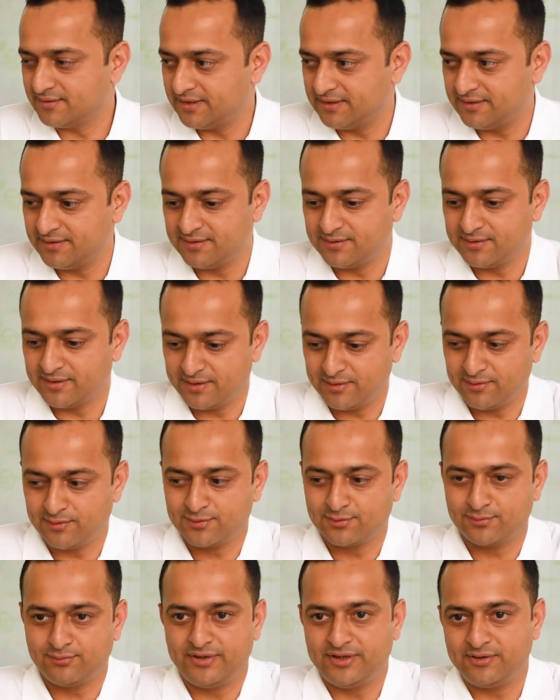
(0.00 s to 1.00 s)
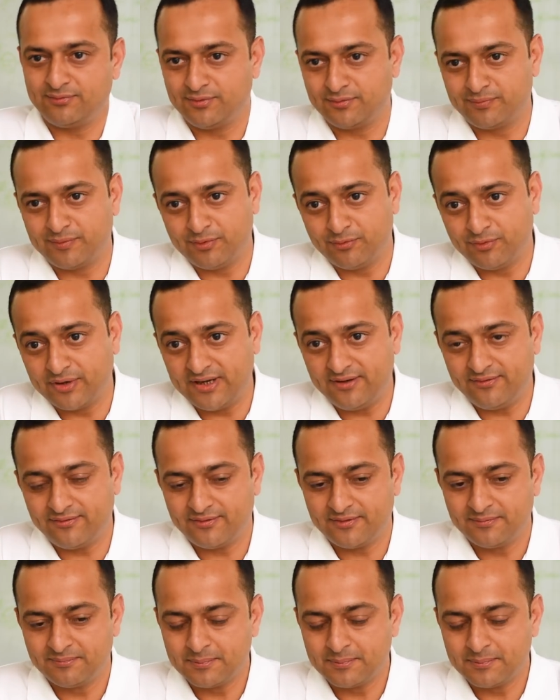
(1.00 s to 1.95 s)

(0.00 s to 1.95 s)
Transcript: and I also went with my wife.